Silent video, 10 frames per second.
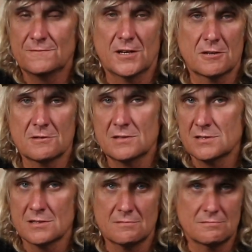
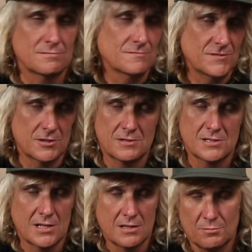fairings and
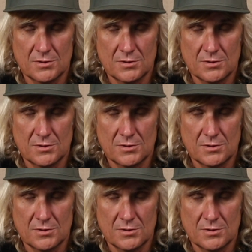various other